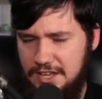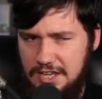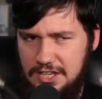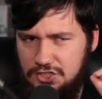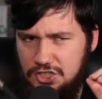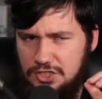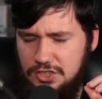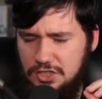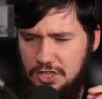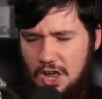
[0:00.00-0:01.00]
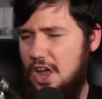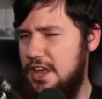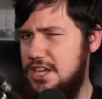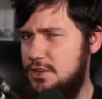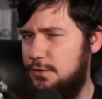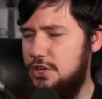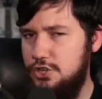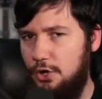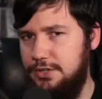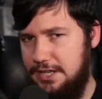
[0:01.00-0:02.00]
it's just kind of a
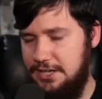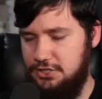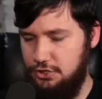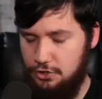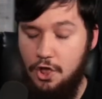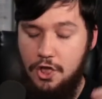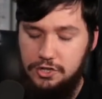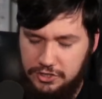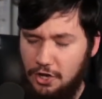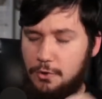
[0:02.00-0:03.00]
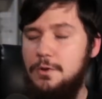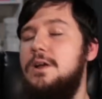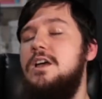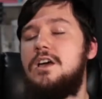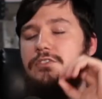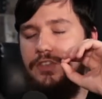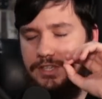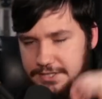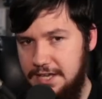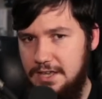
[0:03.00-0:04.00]
non-issue. So, the
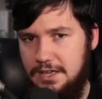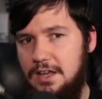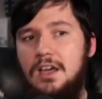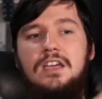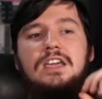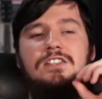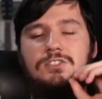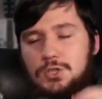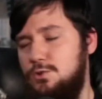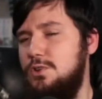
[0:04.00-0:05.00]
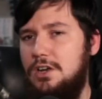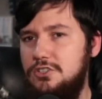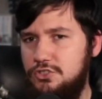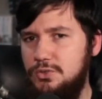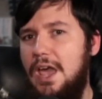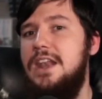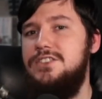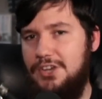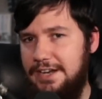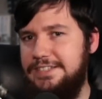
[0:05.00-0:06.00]
year is
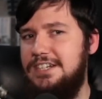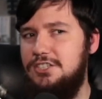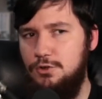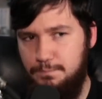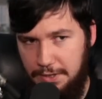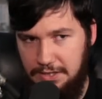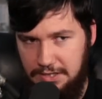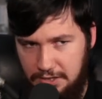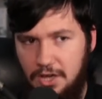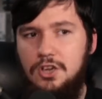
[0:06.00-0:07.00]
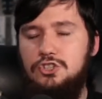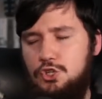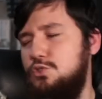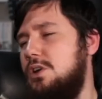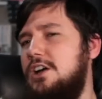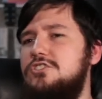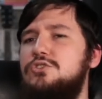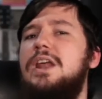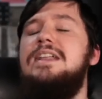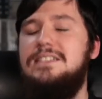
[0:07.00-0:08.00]
292 billion
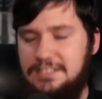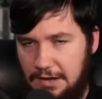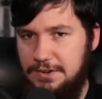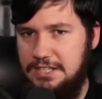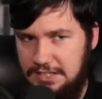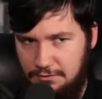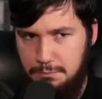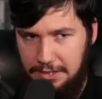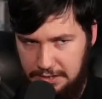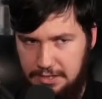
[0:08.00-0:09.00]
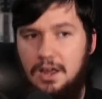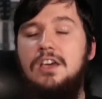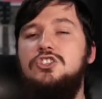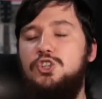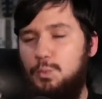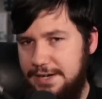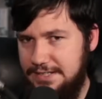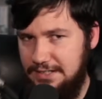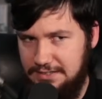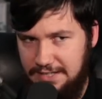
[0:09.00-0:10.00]
277 million
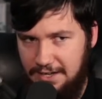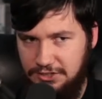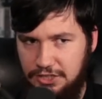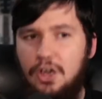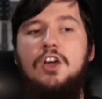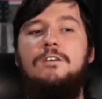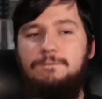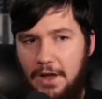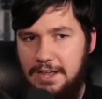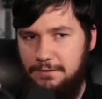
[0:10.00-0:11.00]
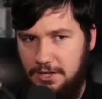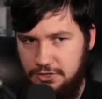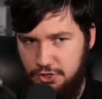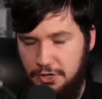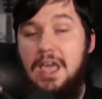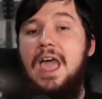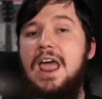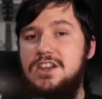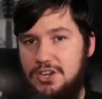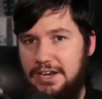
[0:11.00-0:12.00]

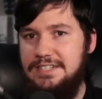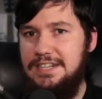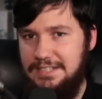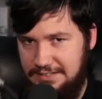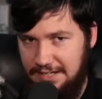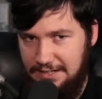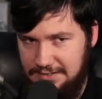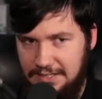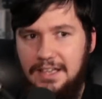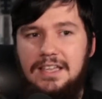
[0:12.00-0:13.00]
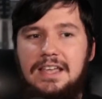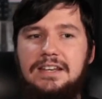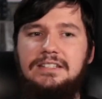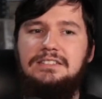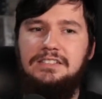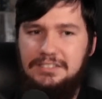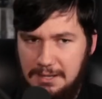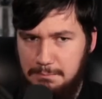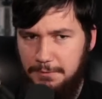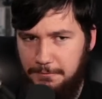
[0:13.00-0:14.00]
26,596. It is
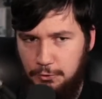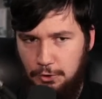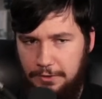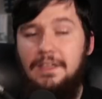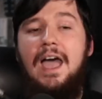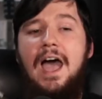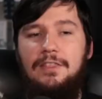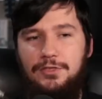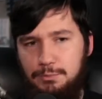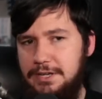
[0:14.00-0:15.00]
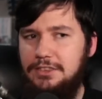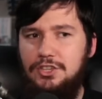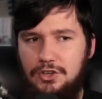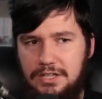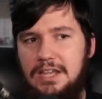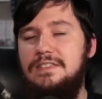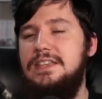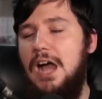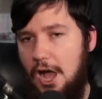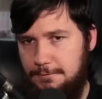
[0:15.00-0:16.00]
December 4th at 3:30 in
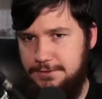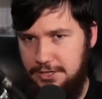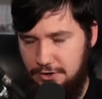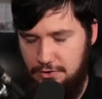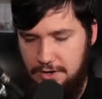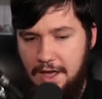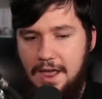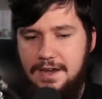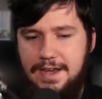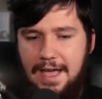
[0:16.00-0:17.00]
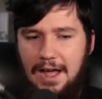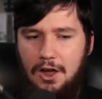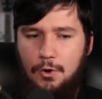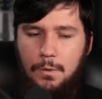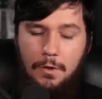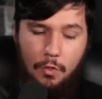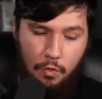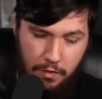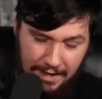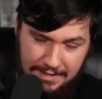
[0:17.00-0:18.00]
the afternoon. Now,
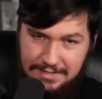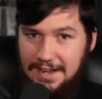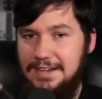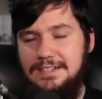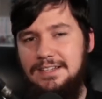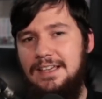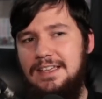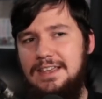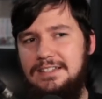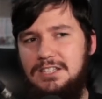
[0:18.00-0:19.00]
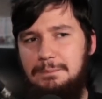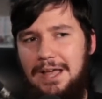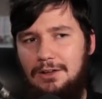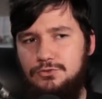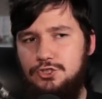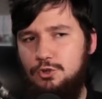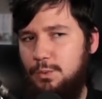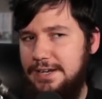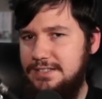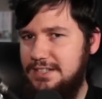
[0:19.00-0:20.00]
that date is about
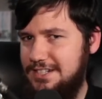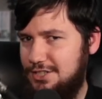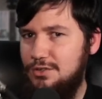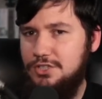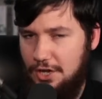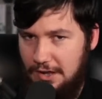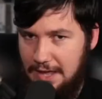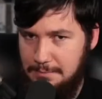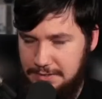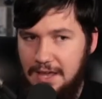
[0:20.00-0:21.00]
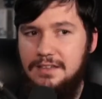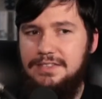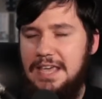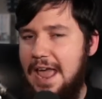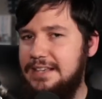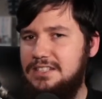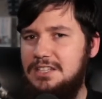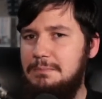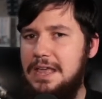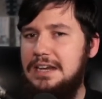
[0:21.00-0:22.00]
22 times the
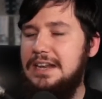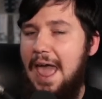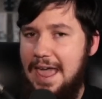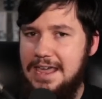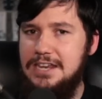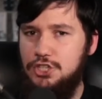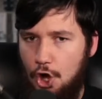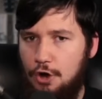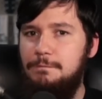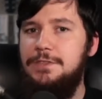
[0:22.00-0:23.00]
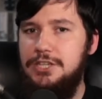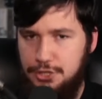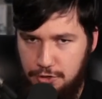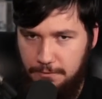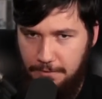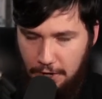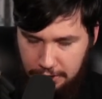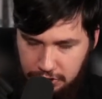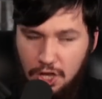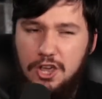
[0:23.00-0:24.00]
estimated age of the
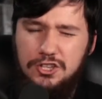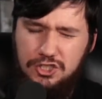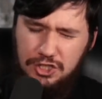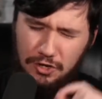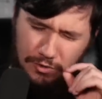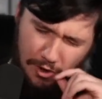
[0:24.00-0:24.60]
universe. So